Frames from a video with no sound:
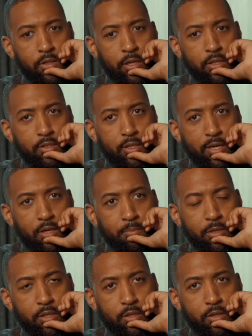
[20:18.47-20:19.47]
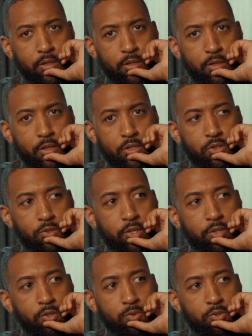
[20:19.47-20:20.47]
Yeah, there's a lot of money in that because you
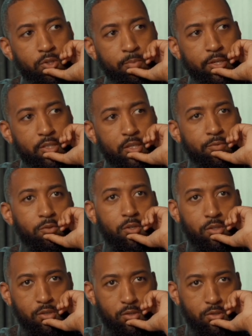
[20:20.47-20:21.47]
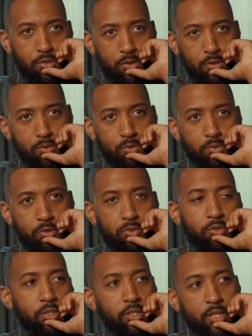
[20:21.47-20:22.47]
can do so many stuff. You can consult, you
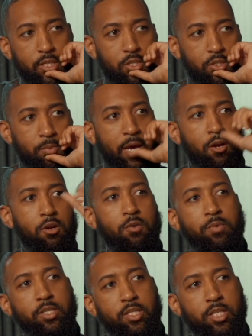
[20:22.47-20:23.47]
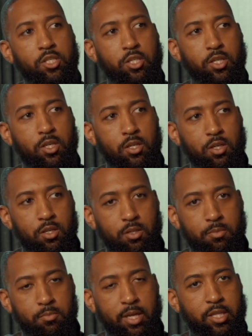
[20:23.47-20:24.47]
can teach. I heard with teaching,
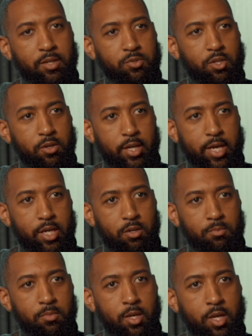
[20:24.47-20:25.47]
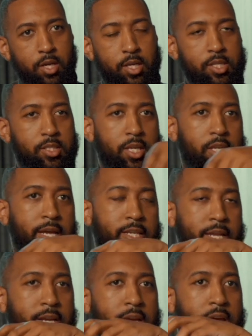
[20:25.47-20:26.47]
I think I was talking to Adam. He said like
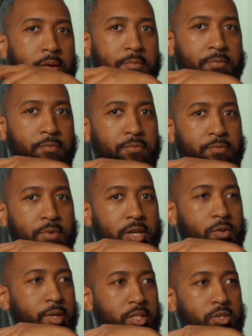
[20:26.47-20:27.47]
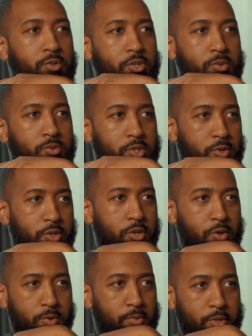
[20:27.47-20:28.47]
they kind of funnel it to you. So, you
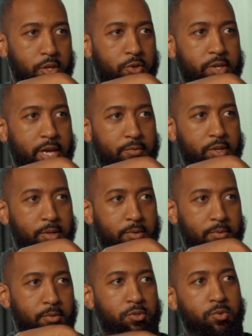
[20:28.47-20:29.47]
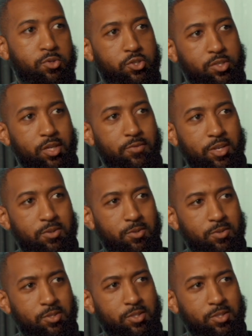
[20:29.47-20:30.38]
can't really do it yourself. Can you do it